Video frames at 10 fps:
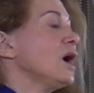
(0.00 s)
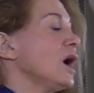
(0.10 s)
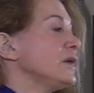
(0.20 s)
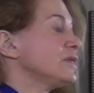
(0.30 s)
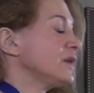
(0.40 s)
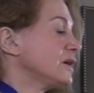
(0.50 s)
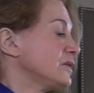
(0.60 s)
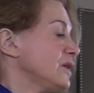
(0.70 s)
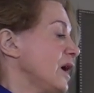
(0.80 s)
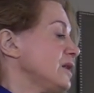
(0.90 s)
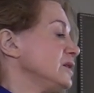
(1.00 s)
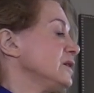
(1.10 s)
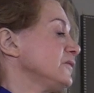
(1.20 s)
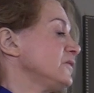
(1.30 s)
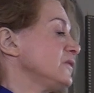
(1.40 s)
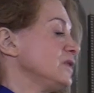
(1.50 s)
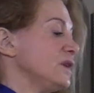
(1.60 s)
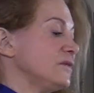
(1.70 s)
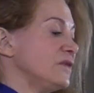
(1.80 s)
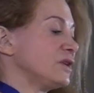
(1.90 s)
I think that if
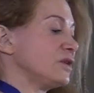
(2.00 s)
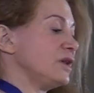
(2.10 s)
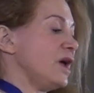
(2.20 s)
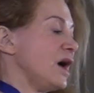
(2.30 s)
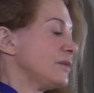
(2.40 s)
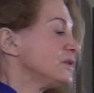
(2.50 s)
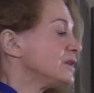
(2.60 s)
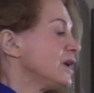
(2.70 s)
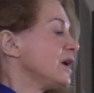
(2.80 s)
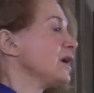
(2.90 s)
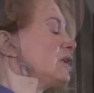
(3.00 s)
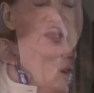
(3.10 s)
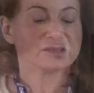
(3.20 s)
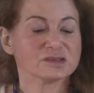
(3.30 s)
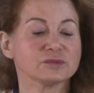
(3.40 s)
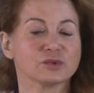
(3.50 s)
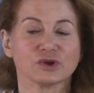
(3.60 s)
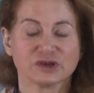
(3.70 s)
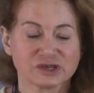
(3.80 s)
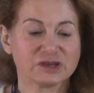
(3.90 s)
it could happen to Anheuser-Busch,